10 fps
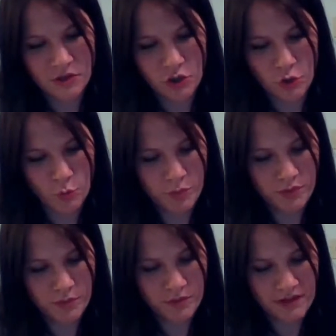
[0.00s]
nope
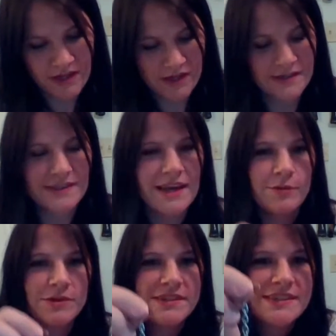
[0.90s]
what the heck is
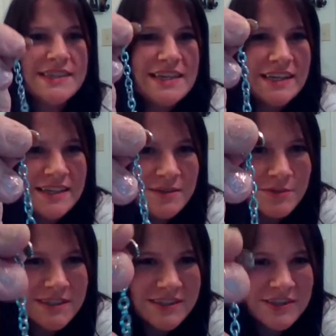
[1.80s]
that what is c
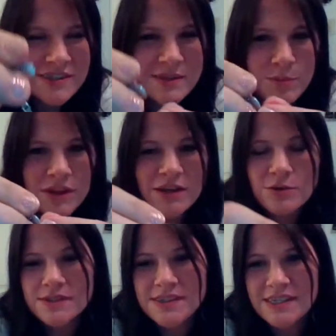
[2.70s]
what does just a plain
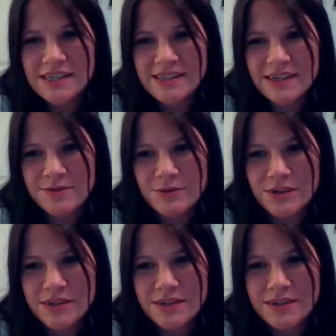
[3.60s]
old c stand for